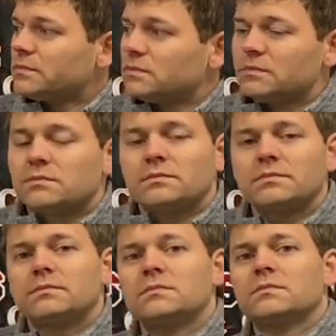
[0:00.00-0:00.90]

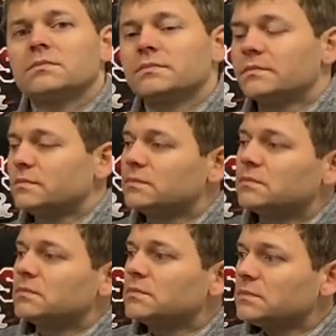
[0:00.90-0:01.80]

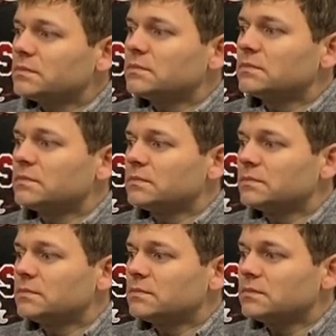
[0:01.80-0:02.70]

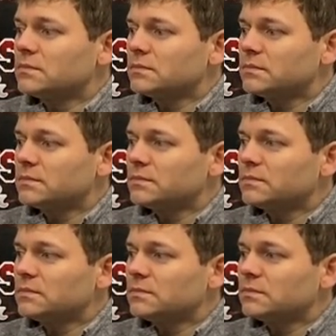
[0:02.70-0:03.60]

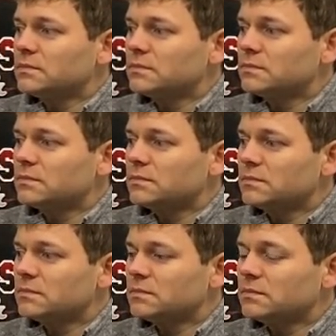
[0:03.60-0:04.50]

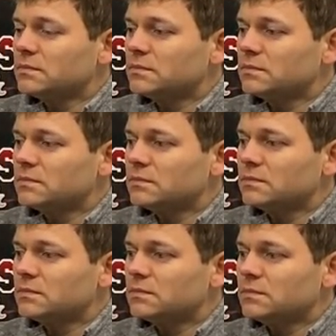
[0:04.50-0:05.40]

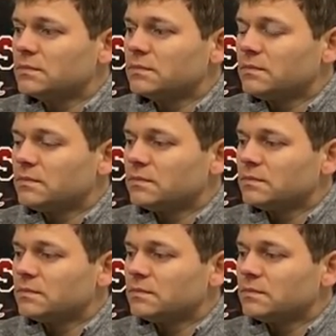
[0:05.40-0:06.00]
The person shown says nothing.